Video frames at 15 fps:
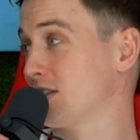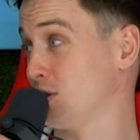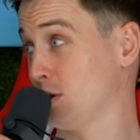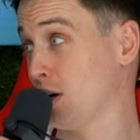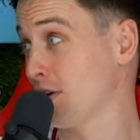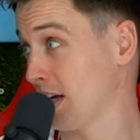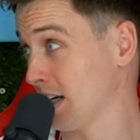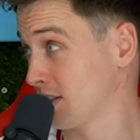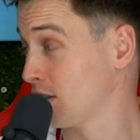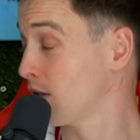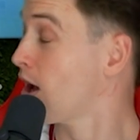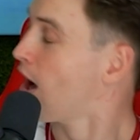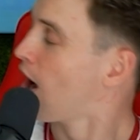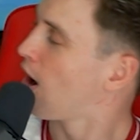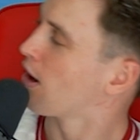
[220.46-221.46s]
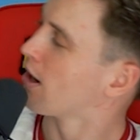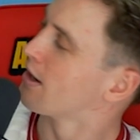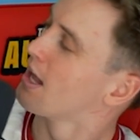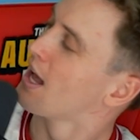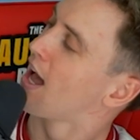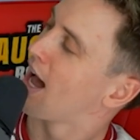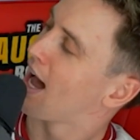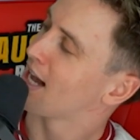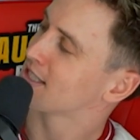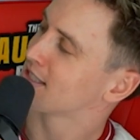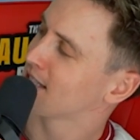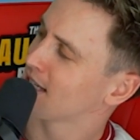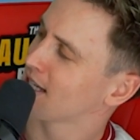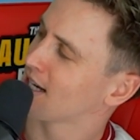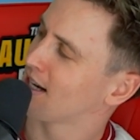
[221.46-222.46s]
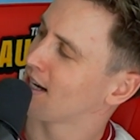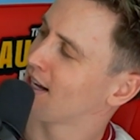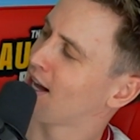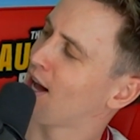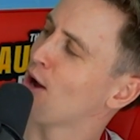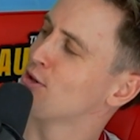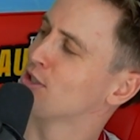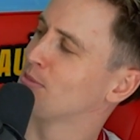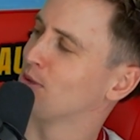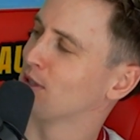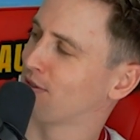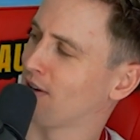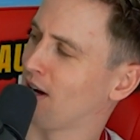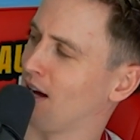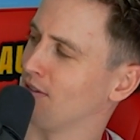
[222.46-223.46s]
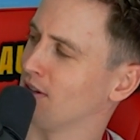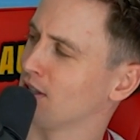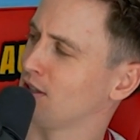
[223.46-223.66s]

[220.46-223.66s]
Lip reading: Do you know this? Hold on. As the Augeyboyz father,